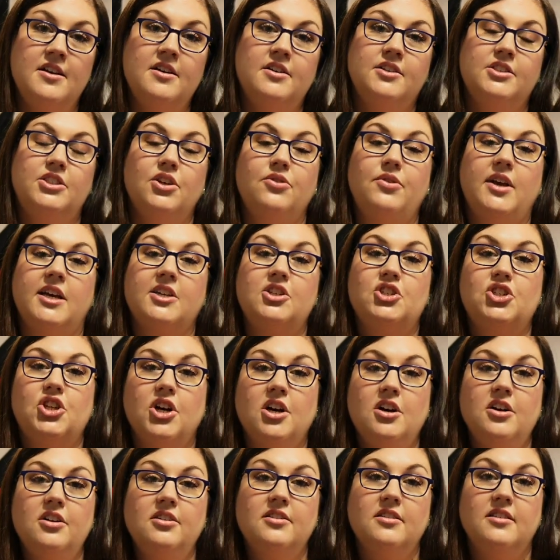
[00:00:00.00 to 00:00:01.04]
So
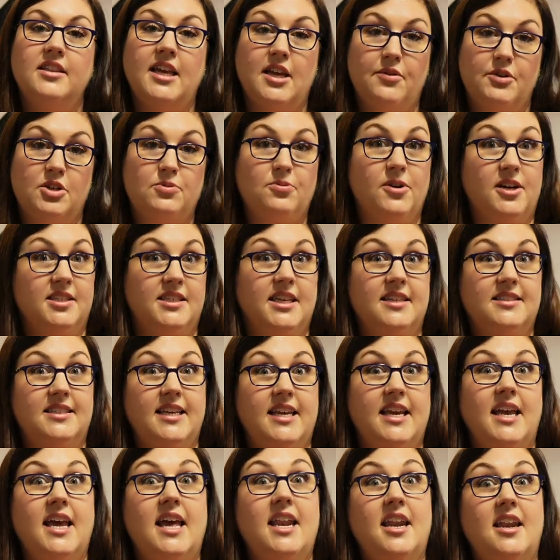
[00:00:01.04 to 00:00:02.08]
Gestalt language
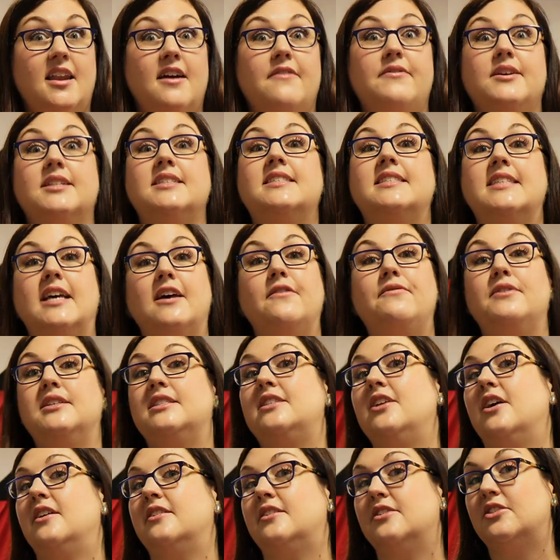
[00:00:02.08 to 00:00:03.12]
processing in and of itself is
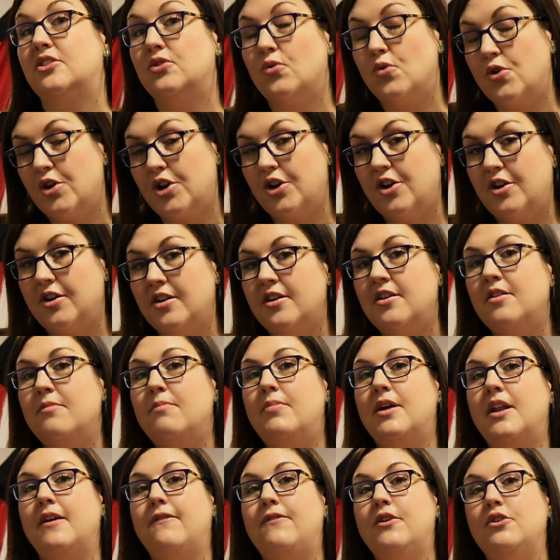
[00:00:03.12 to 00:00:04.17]
not disordered.
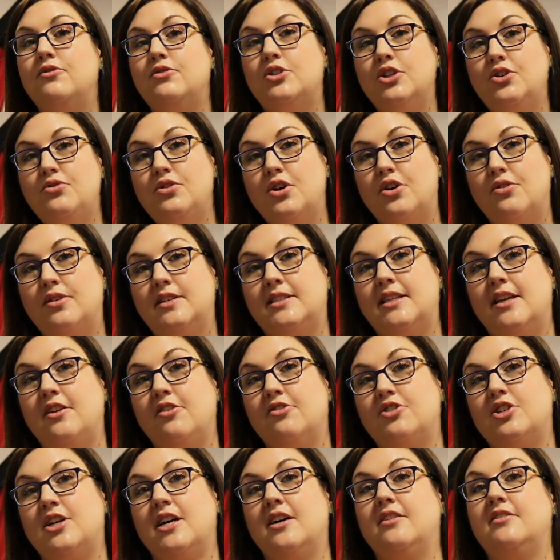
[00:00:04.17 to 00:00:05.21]
But if you do notice that your
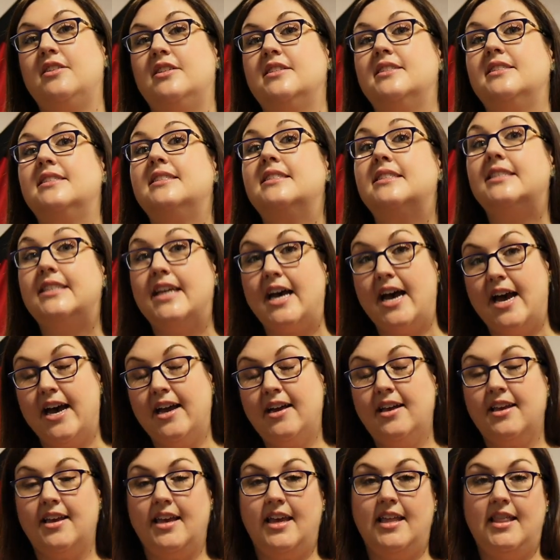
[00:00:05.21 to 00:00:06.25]
child is
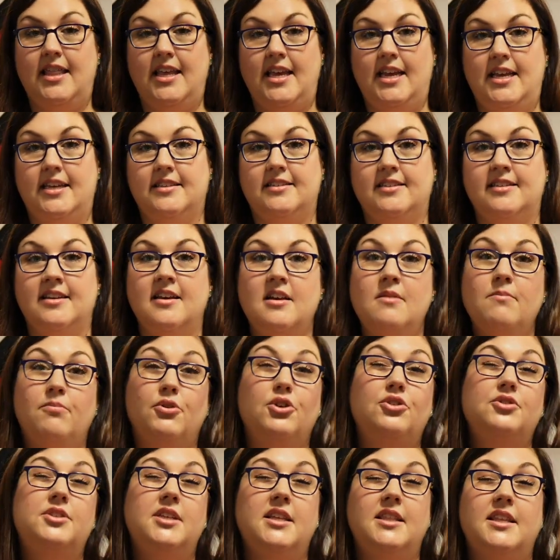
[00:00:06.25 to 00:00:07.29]
stuck in these,
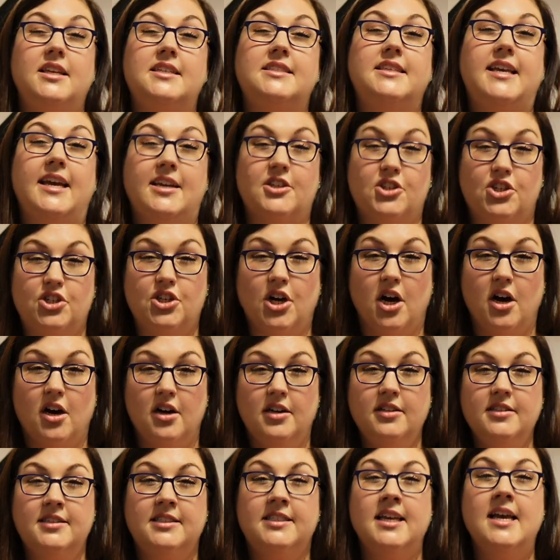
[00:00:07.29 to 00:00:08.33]
producing these
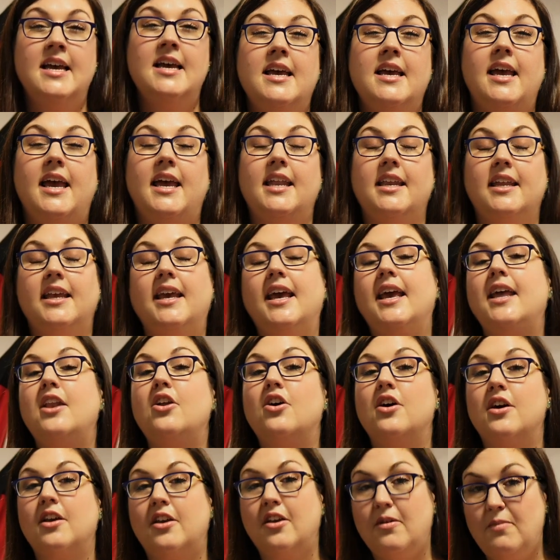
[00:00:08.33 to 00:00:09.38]
Gestalts and
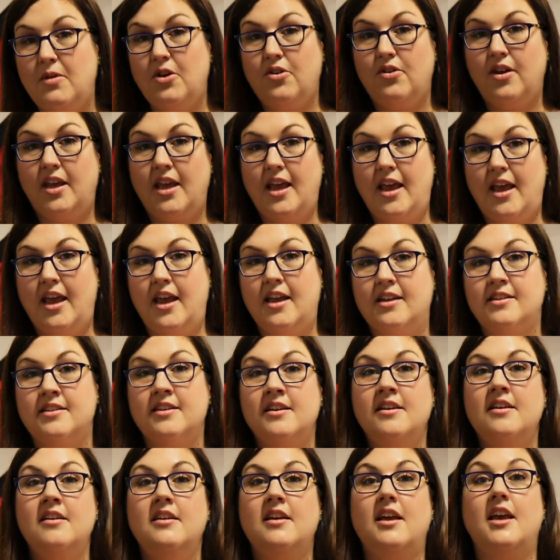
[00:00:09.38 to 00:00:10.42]
cannot communicate
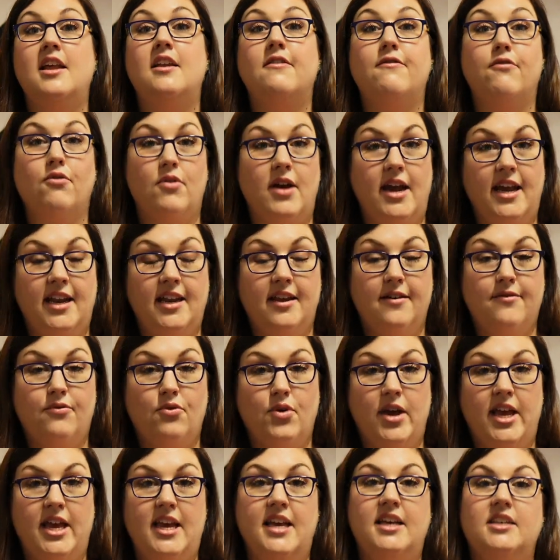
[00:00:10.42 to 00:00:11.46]
in a variety of
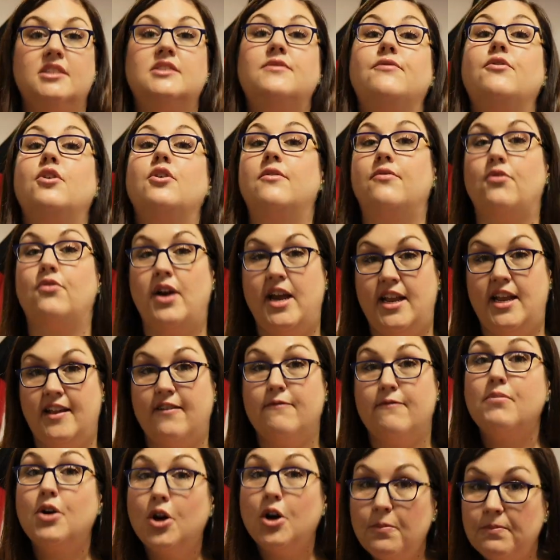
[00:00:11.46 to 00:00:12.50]
ways for a variety
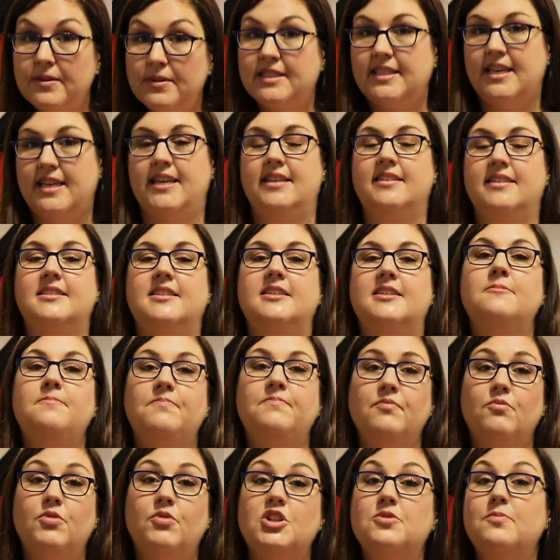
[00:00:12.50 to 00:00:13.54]
of purposes,
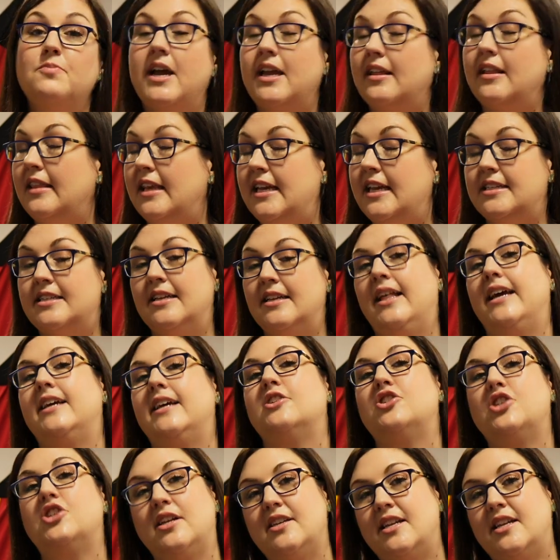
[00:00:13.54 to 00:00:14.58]
which might lead to like
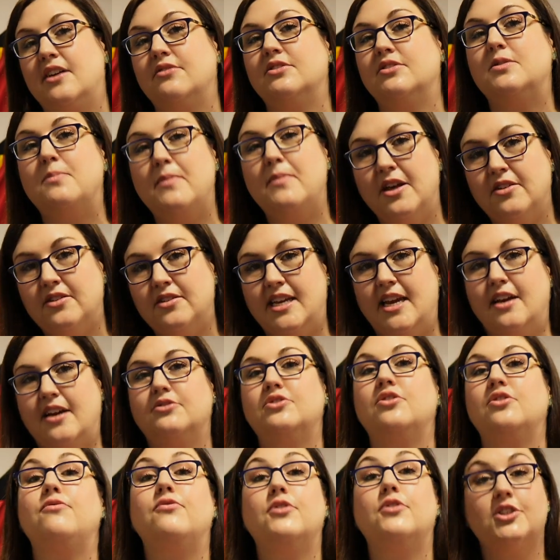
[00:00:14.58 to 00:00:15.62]
shutdowns, meltdowns,
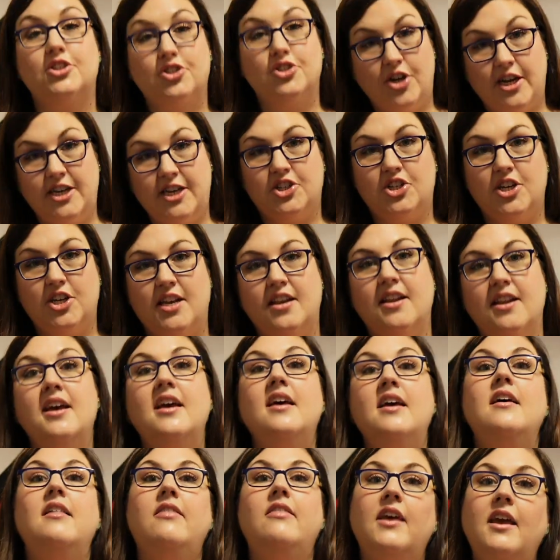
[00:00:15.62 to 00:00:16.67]
or frustration,
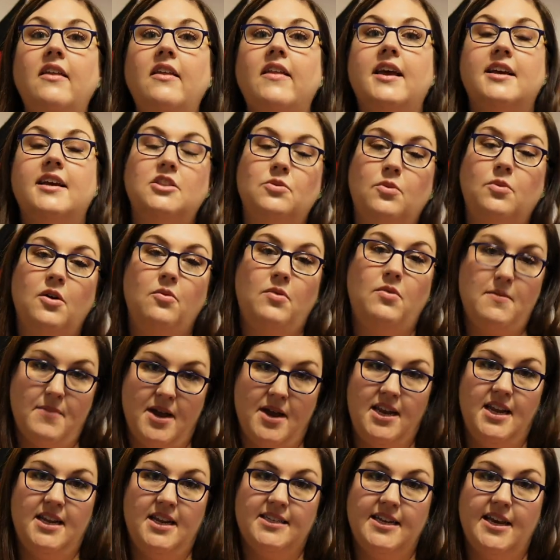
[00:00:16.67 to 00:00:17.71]
then that's where we
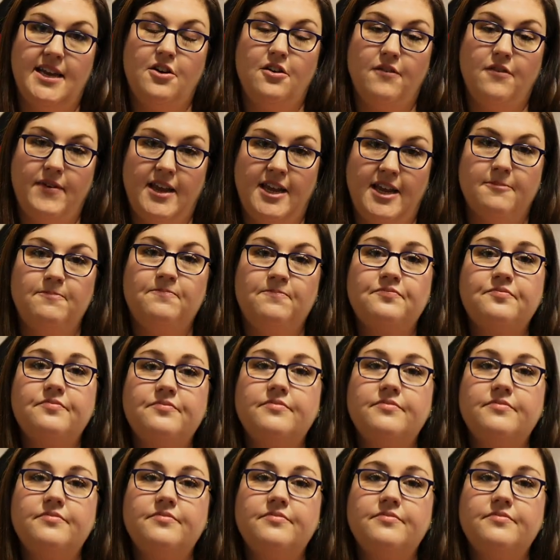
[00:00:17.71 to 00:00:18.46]
might need to intervene.